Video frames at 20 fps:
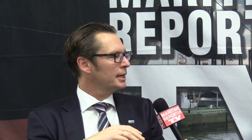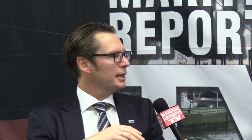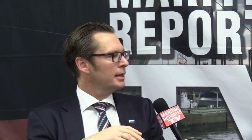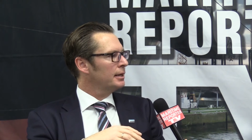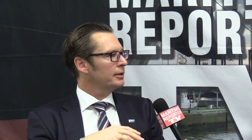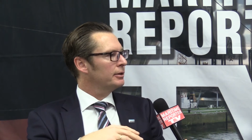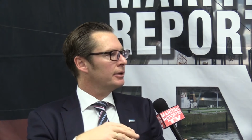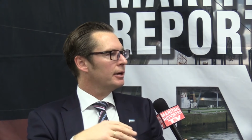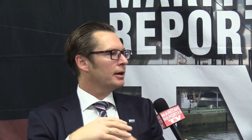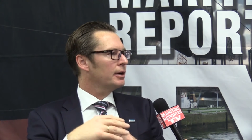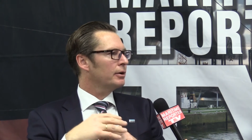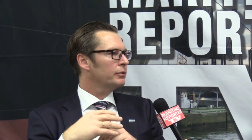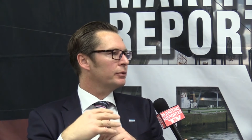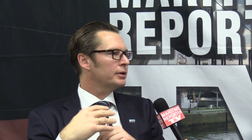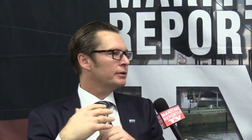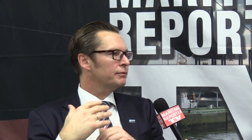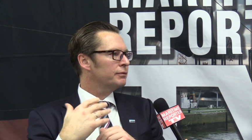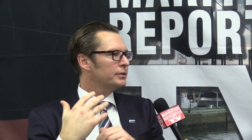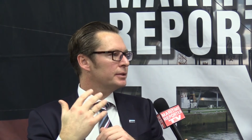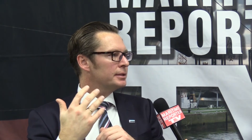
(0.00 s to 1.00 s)
Mm. Now,
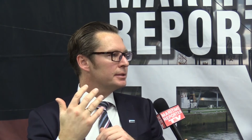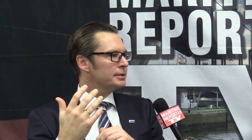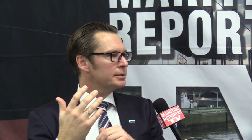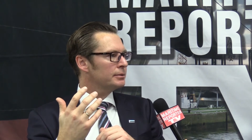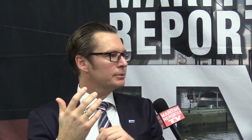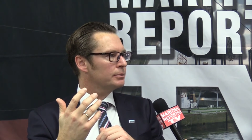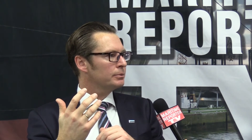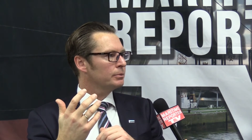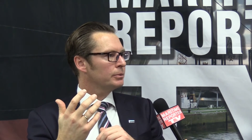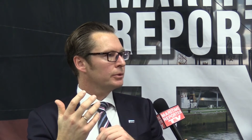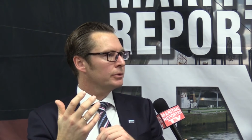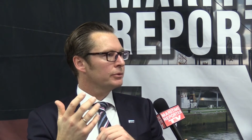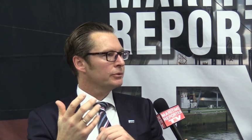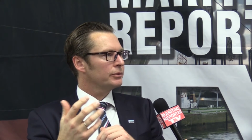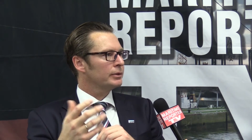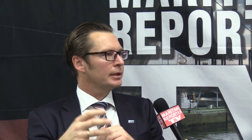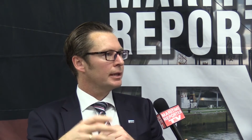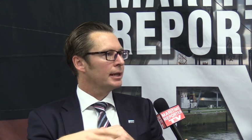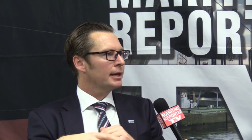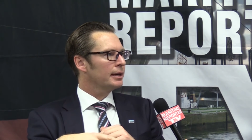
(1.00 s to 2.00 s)
if this
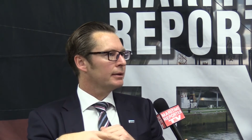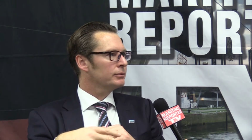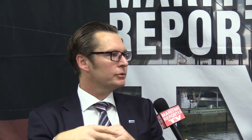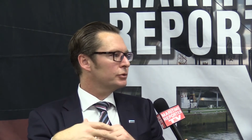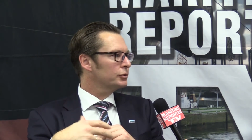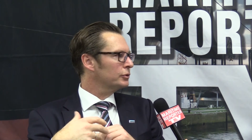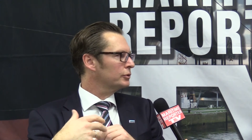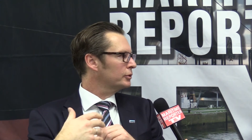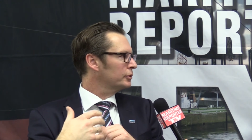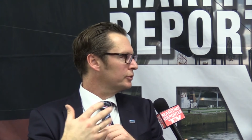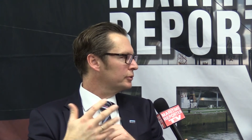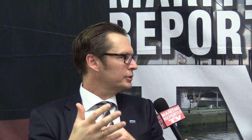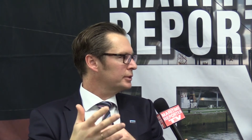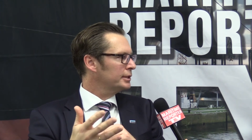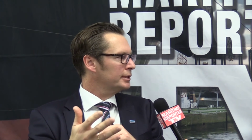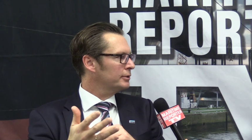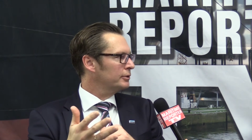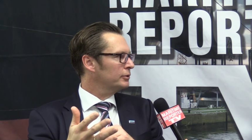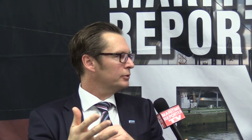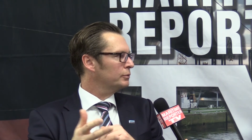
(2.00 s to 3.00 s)
was allowed to
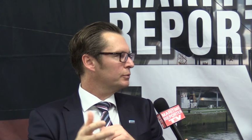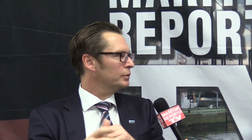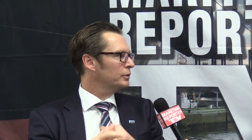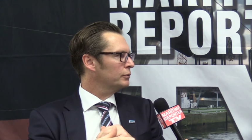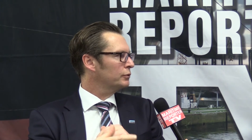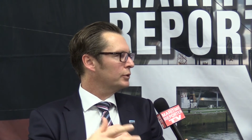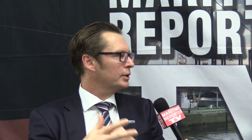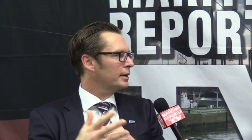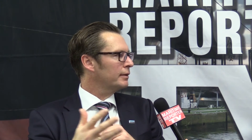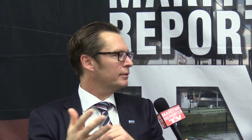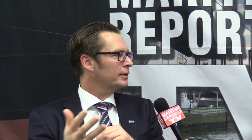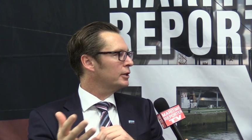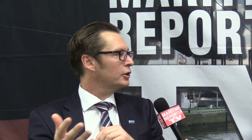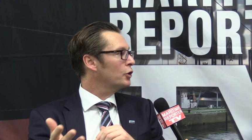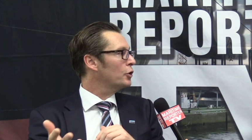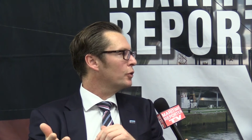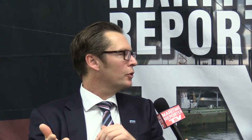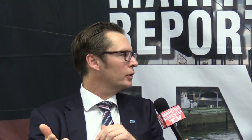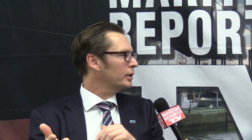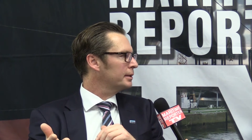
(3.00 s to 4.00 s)
continue, we would have an
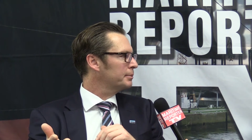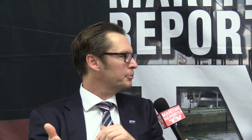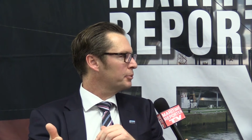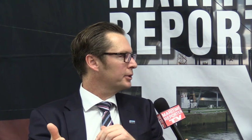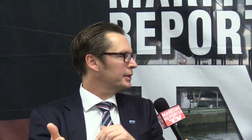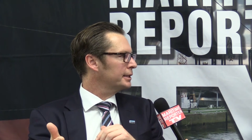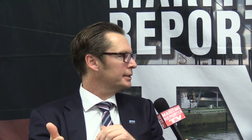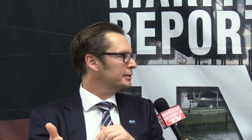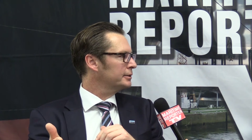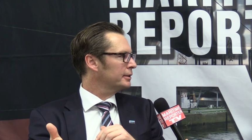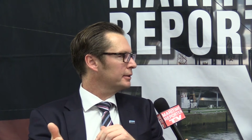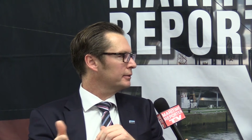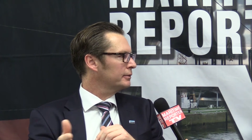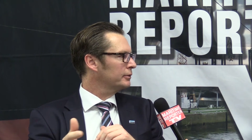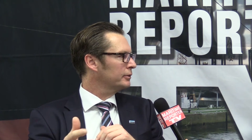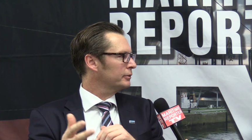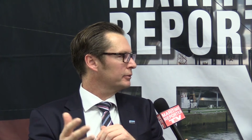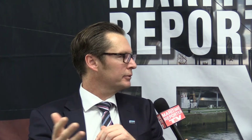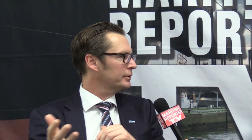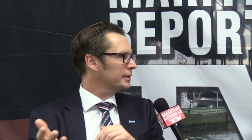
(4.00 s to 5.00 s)
early
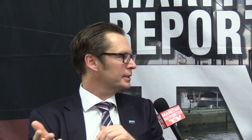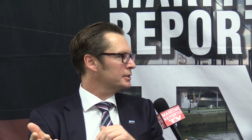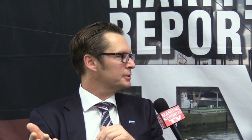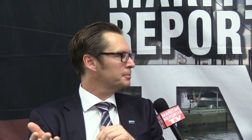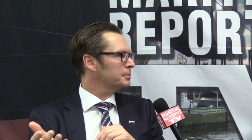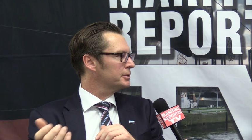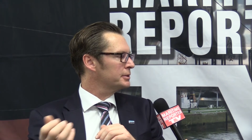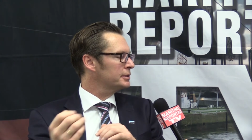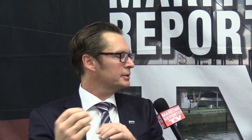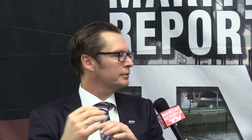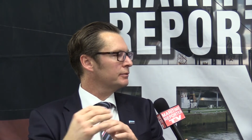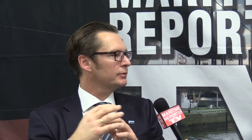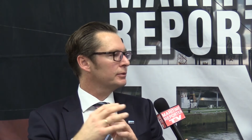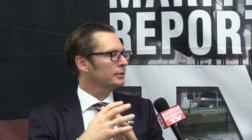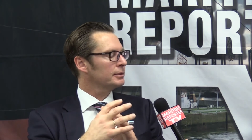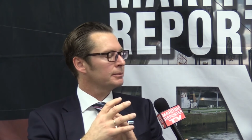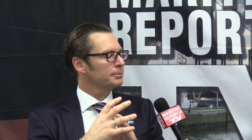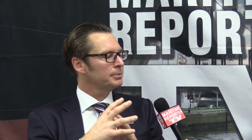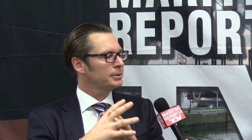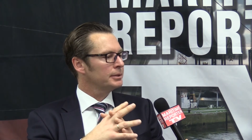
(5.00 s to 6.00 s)
breakdown of mm. that
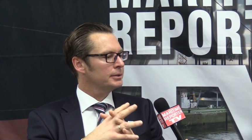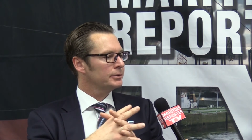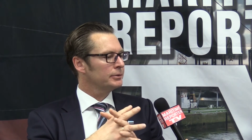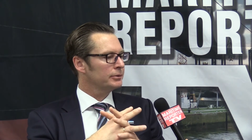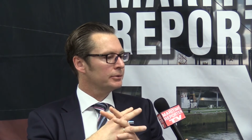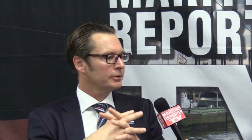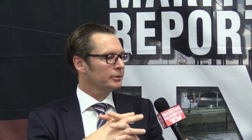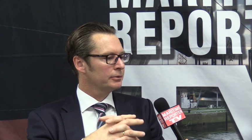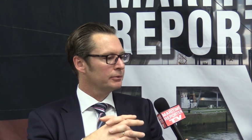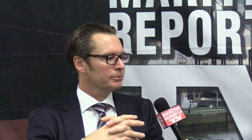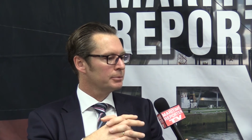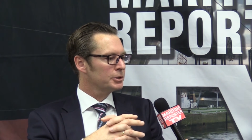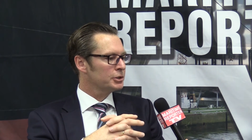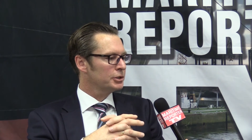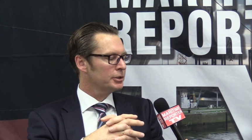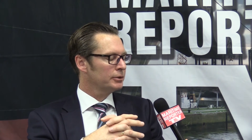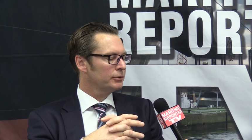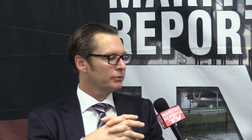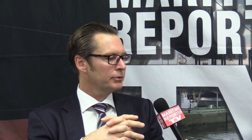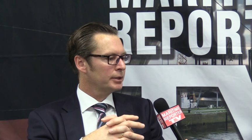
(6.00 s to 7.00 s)
specific piece of
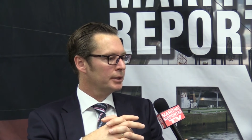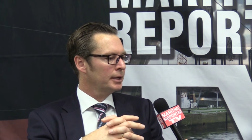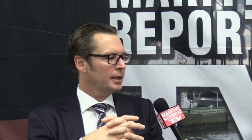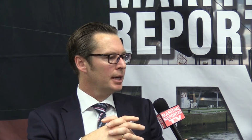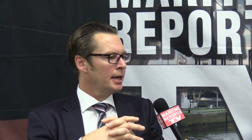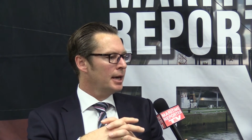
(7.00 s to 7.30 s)
machinery.